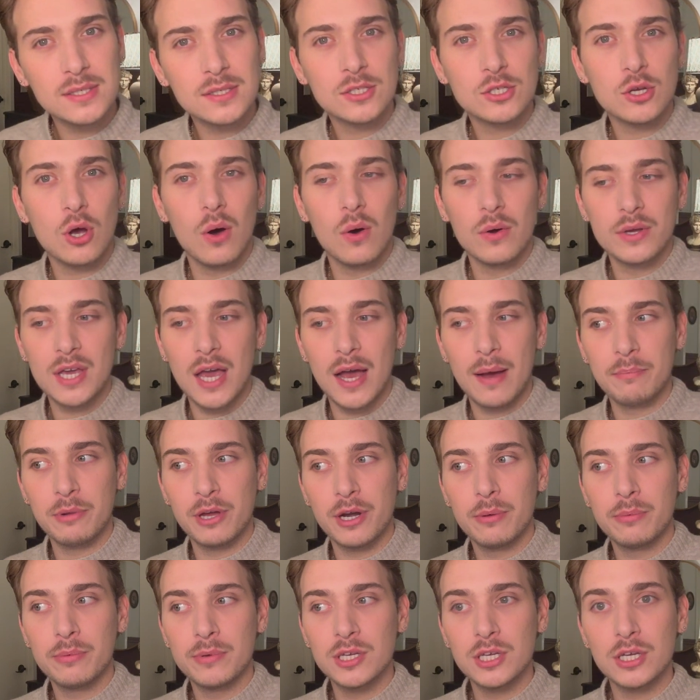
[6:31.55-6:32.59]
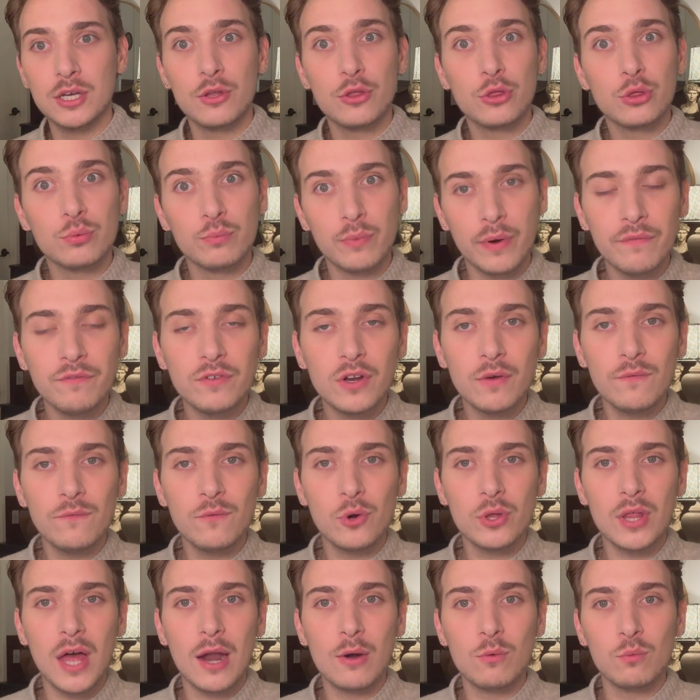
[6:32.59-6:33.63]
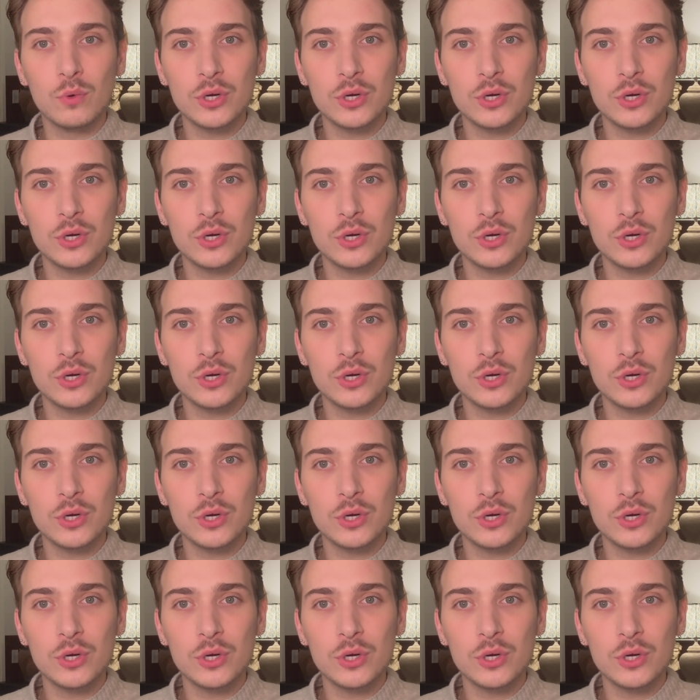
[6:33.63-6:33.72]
So yeah, I'm going to be thrifting for that,